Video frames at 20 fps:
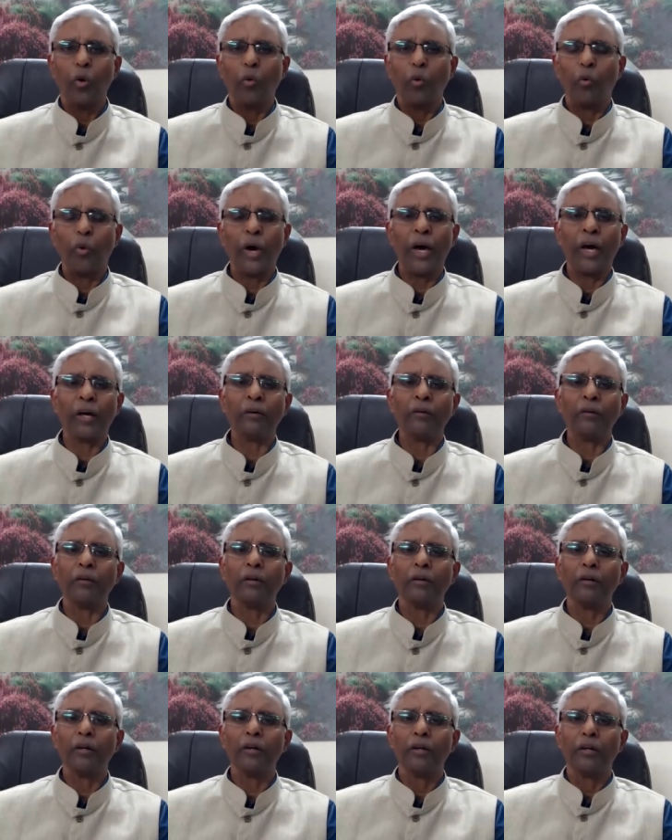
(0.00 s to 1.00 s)
where
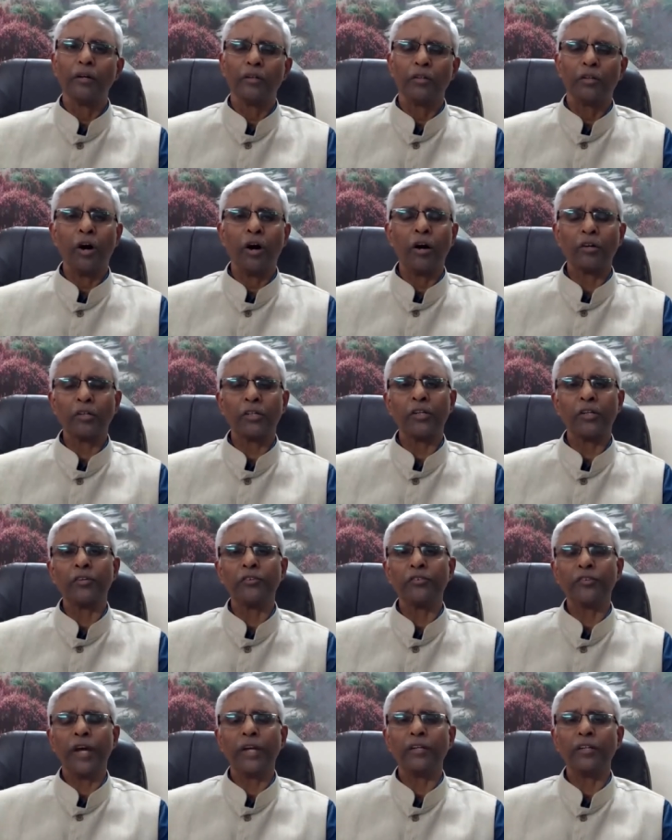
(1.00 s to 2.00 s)

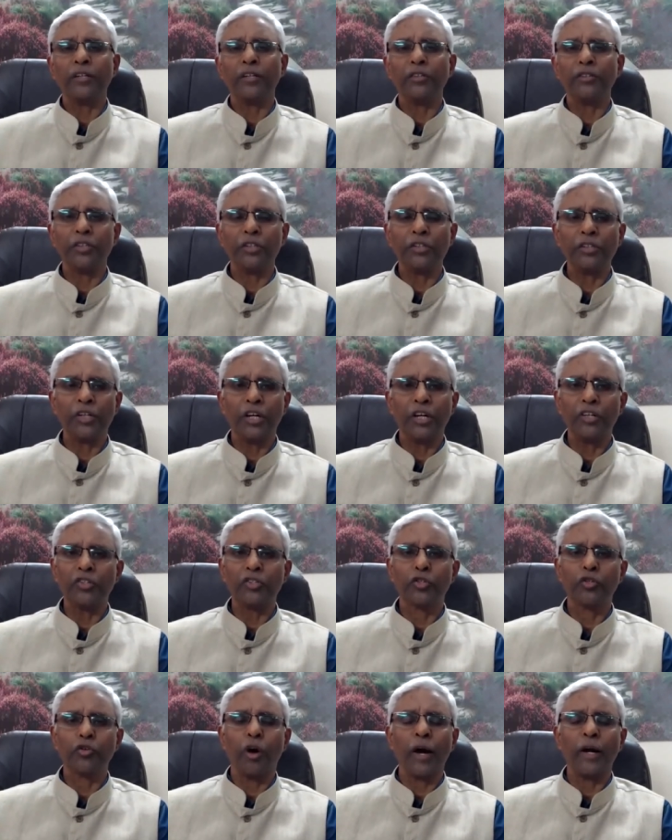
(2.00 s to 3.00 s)
doctors and
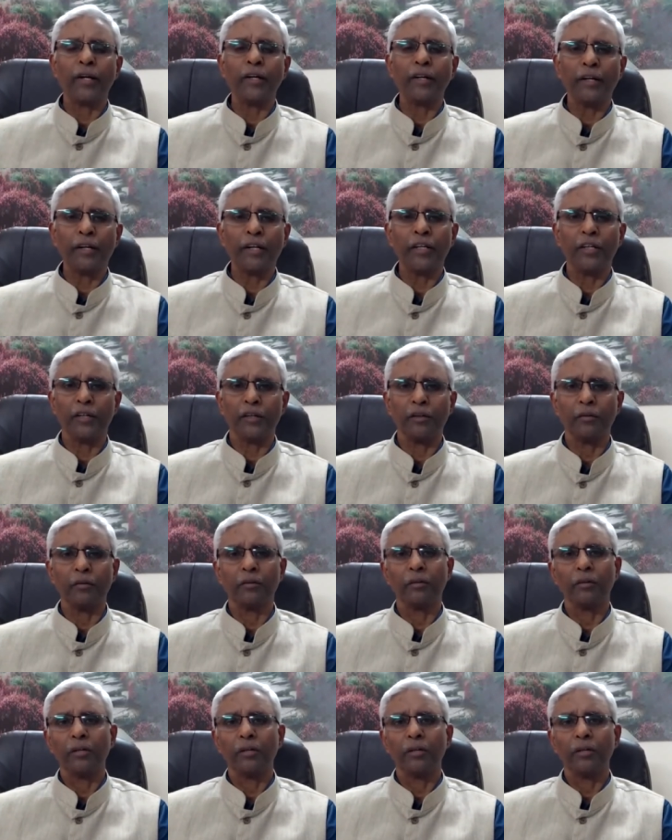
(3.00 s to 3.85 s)
engineers jointly,